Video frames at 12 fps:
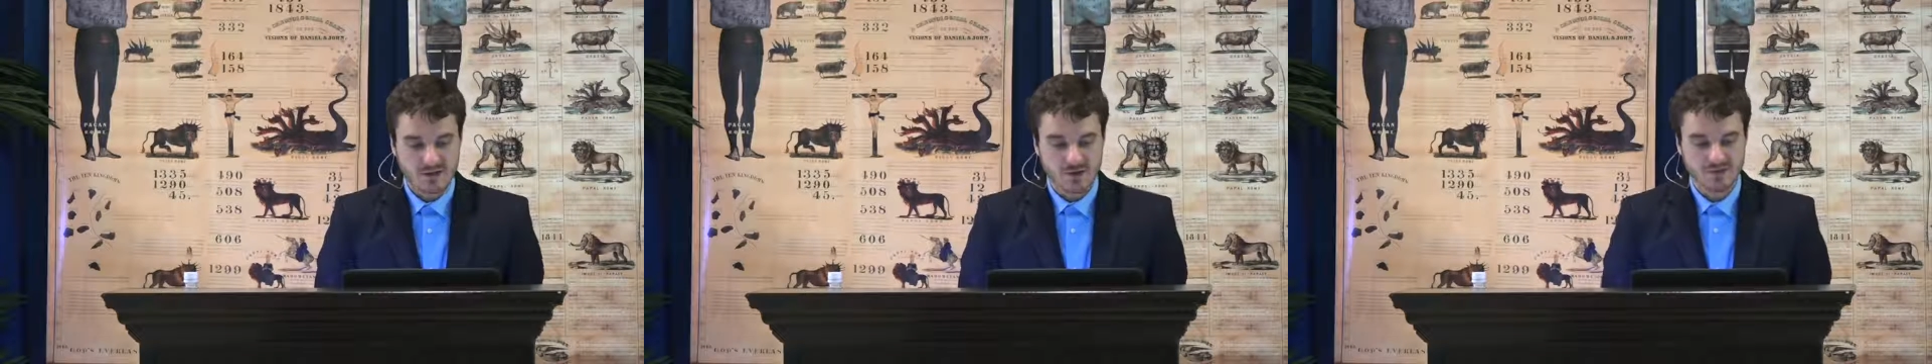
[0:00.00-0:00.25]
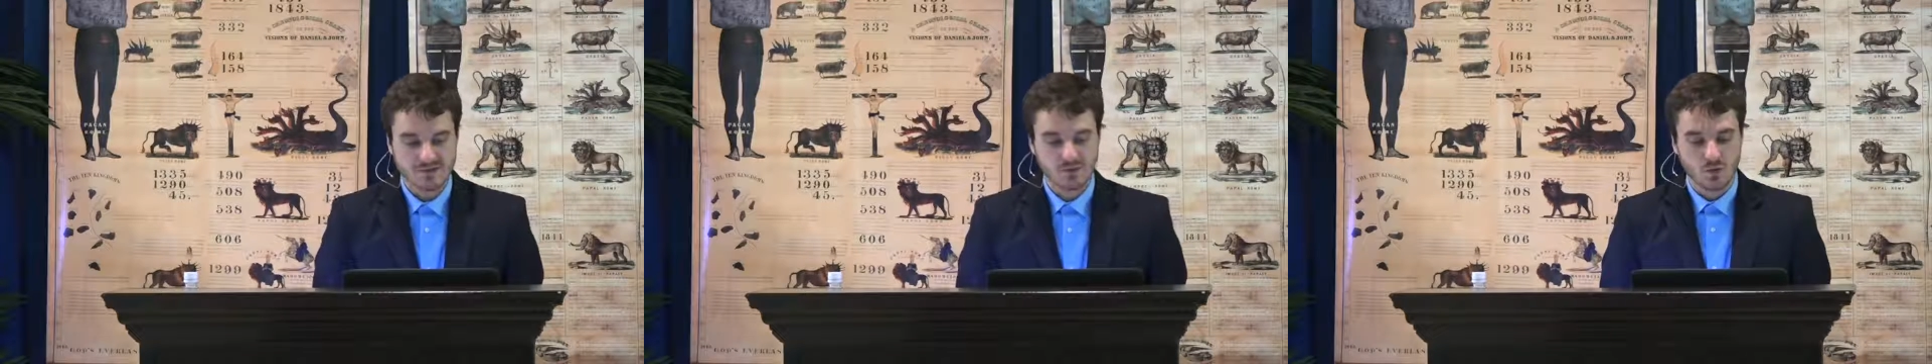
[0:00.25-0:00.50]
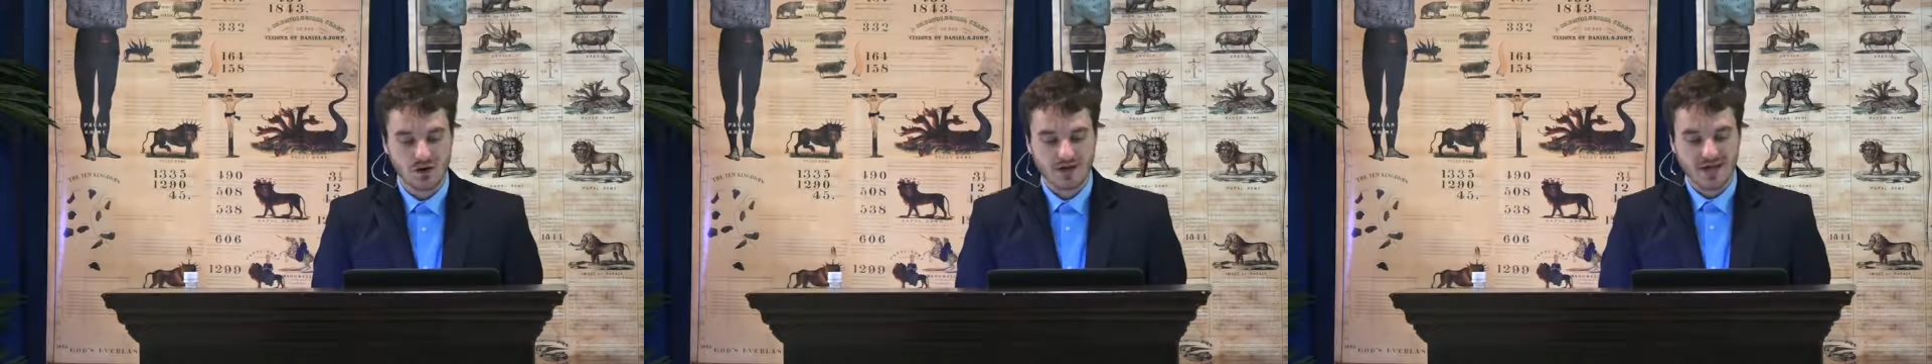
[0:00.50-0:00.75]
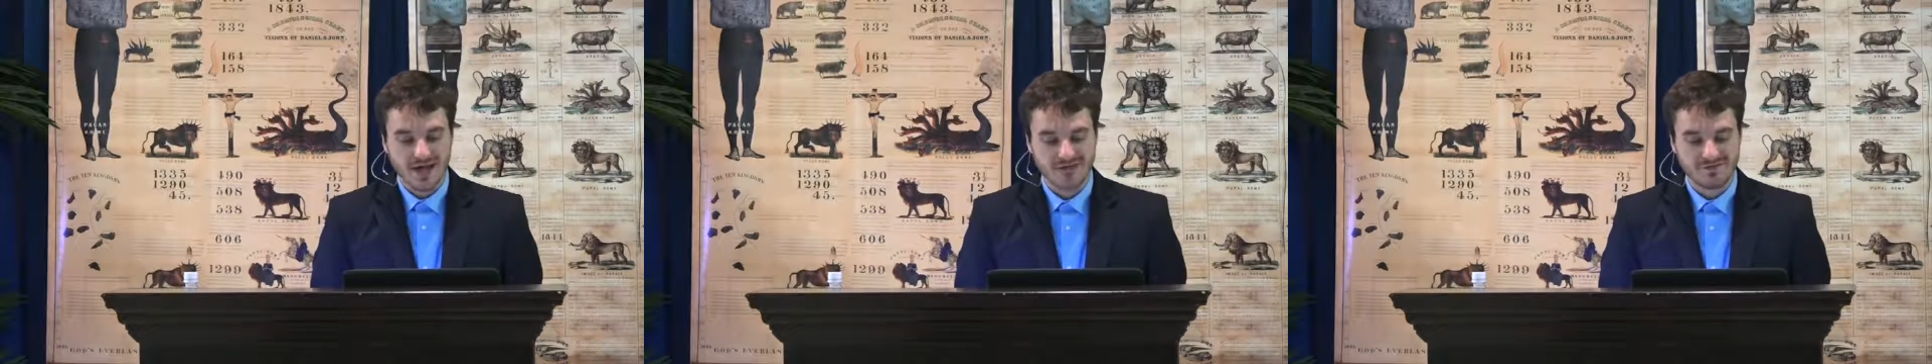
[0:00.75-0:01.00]
comes the word
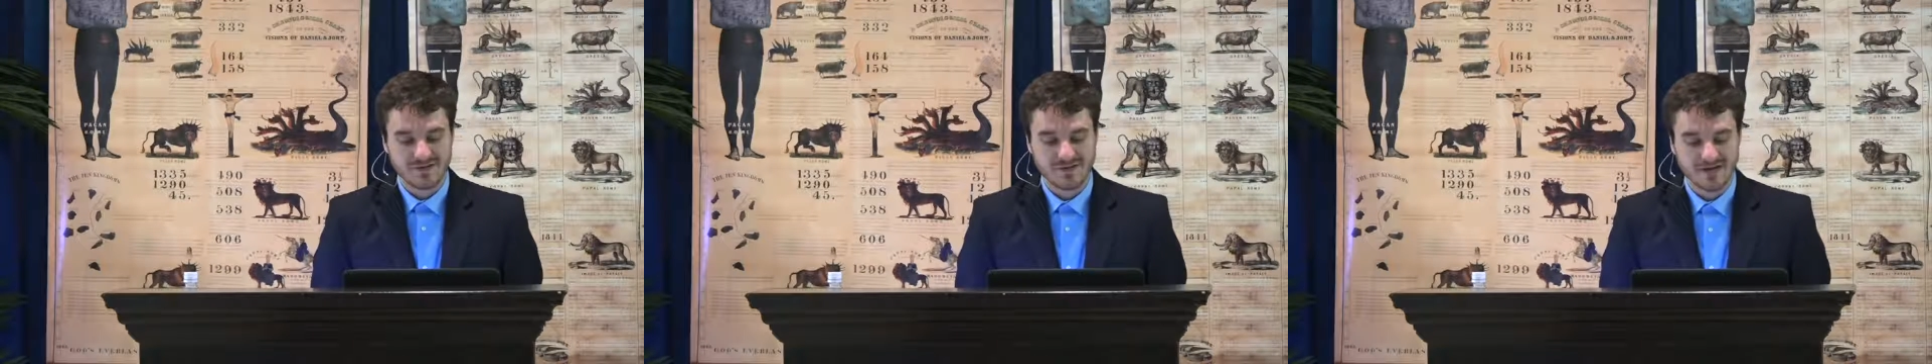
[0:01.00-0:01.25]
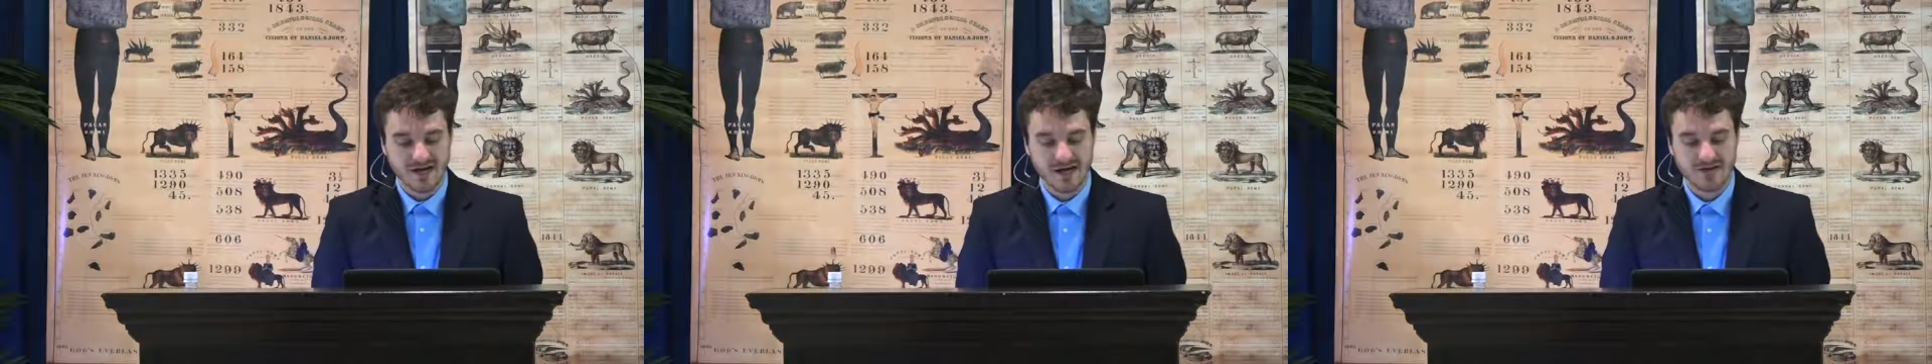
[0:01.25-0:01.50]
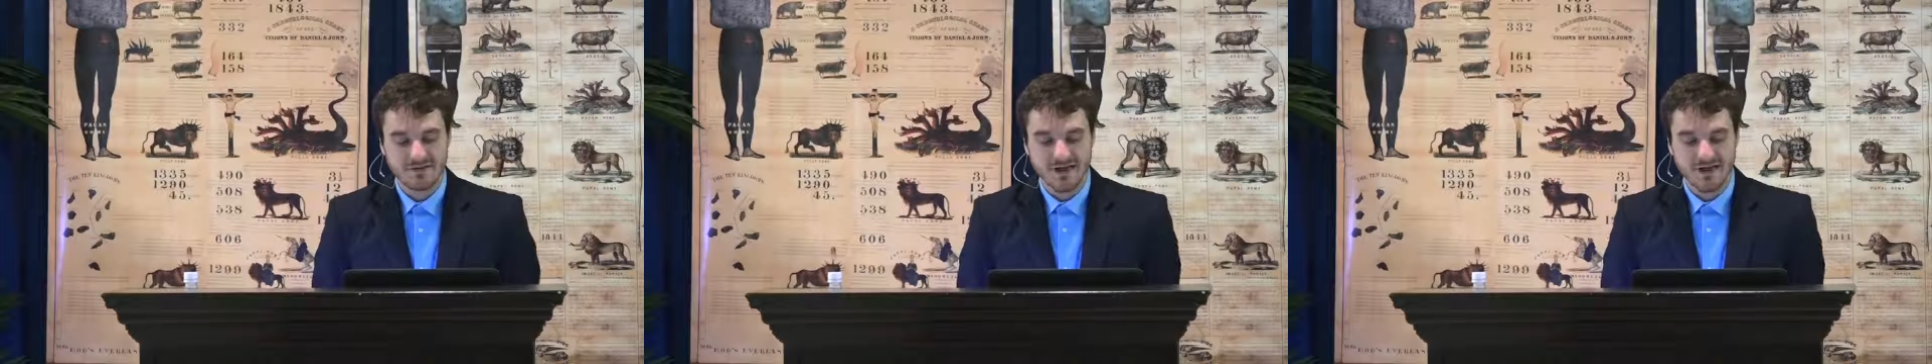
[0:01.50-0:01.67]
that I have declared,